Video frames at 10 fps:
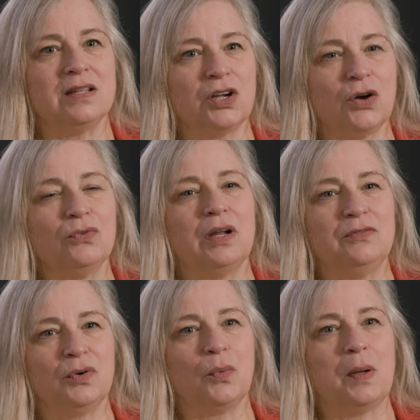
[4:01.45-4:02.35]
that Go
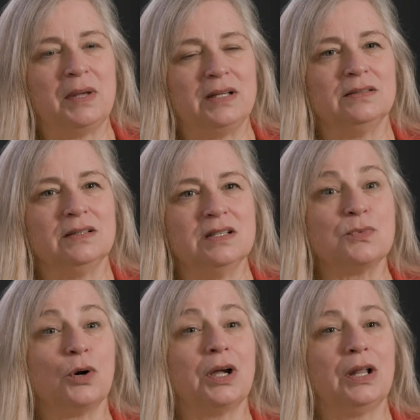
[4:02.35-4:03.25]
Red for Women
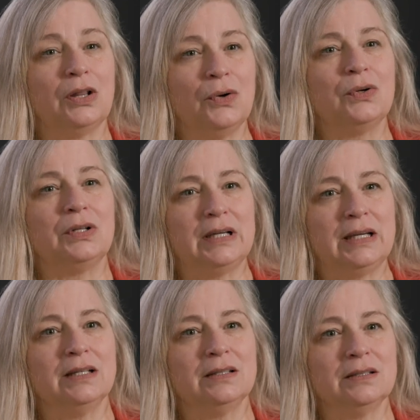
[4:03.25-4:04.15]
is working
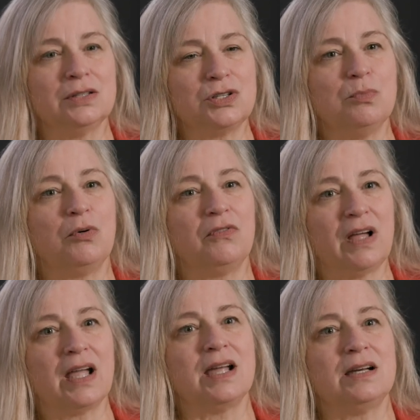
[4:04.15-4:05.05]
locally to
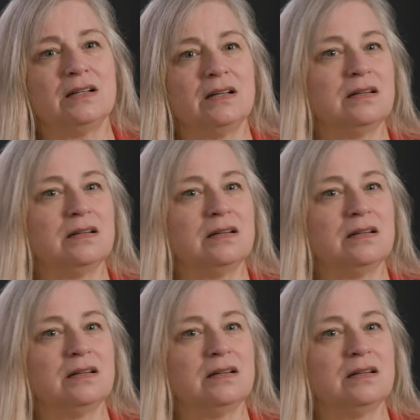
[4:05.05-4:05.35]
provide